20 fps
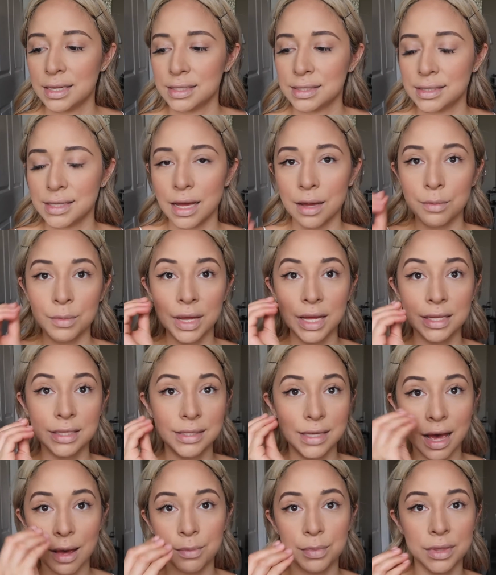some
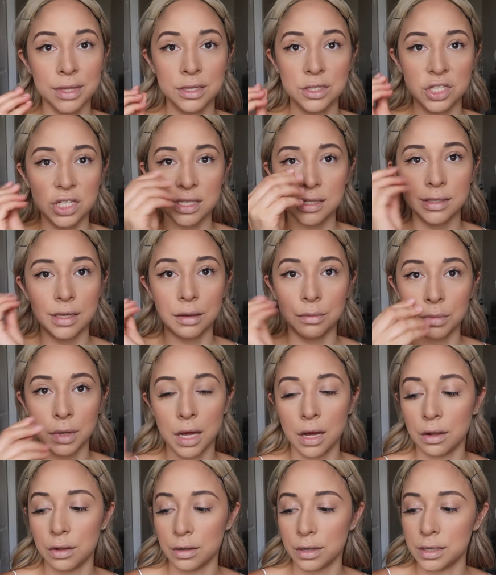depth and just some
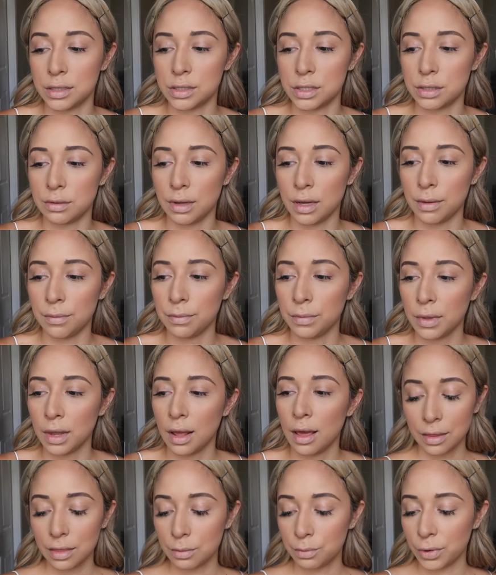color into it.
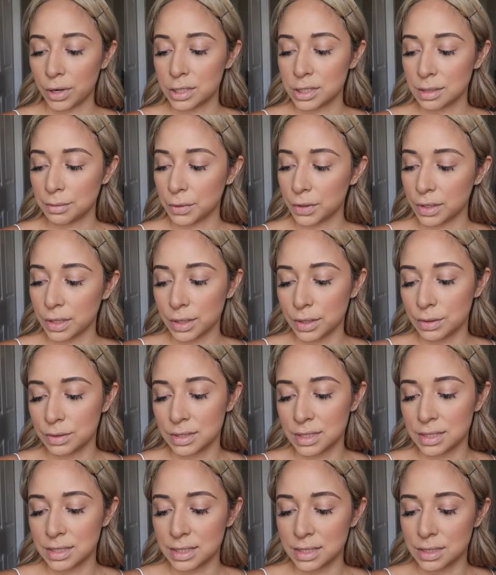And the brush I'm going to
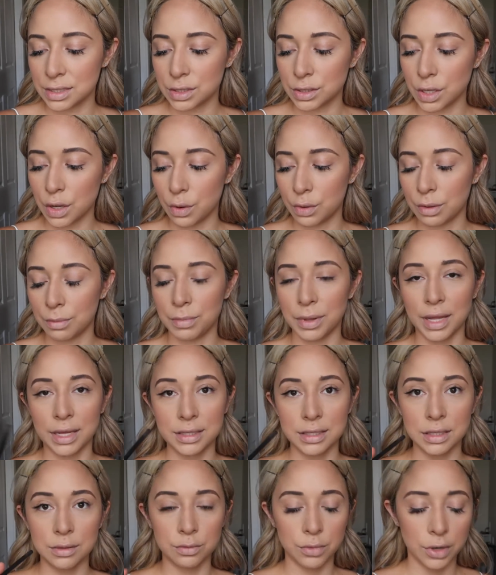use is this Scone
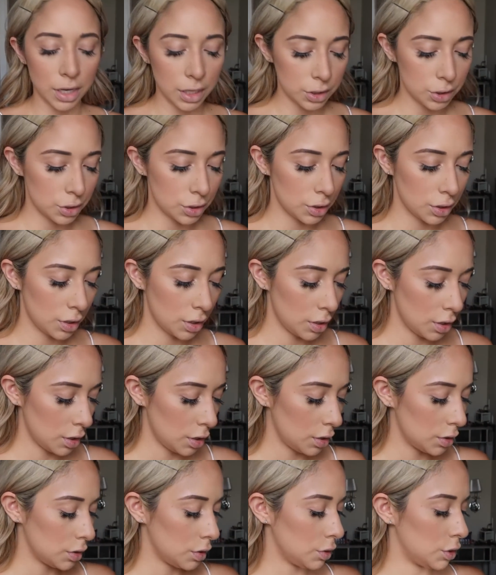blending brush,
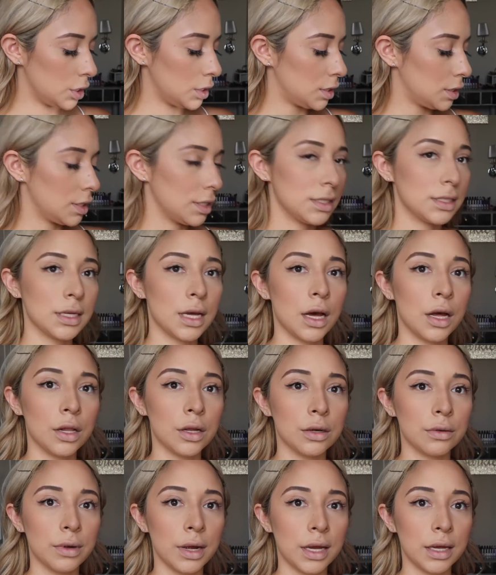so just this
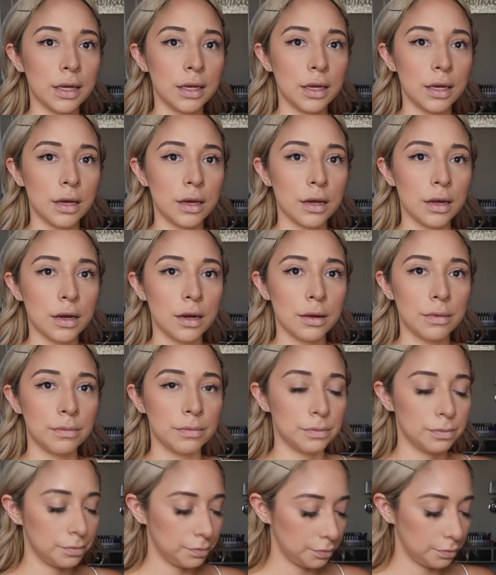color right here,